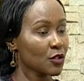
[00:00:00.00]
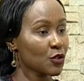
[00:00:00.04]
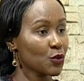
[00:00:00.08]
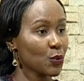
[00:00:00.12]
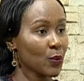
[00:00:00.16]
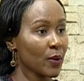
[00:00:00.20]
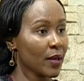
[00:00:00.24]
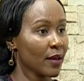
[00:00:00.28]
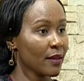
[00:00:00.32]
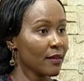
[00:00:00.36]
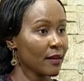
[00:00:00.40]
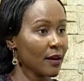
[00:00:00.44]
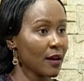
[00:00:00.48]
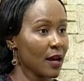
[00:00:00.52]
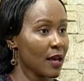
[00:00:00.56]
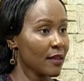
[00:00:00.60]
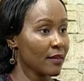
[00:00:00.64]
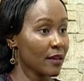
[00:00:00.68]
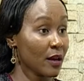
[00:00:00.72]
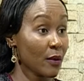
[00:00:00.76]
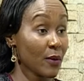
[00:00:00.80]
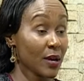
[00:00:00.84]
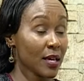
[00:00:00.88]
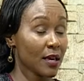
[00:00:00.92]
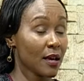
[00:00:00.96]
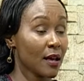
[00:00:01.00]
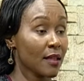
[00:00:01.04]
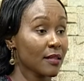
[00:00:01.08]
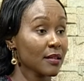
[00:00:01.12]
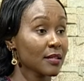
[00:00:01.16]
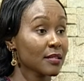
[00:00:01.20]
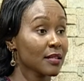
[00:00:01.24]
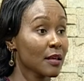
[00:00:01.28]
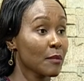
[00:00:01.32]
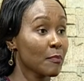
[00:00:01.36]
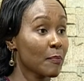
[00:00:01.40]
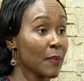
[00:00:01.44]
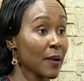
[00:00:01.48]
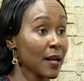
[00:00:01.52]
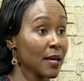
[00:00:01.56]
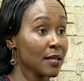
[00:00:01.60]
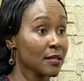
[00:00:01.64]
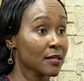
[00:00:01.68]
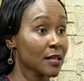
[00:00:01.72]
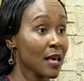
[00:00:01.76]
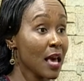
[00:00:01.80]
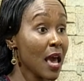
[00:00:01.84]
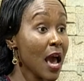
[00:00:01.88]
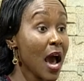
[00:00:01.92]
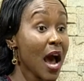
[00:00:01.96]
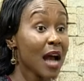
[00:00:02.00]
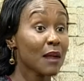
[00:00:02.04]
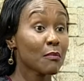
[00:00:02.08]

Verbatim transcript: together and they are working at the same place. Mm -hmm.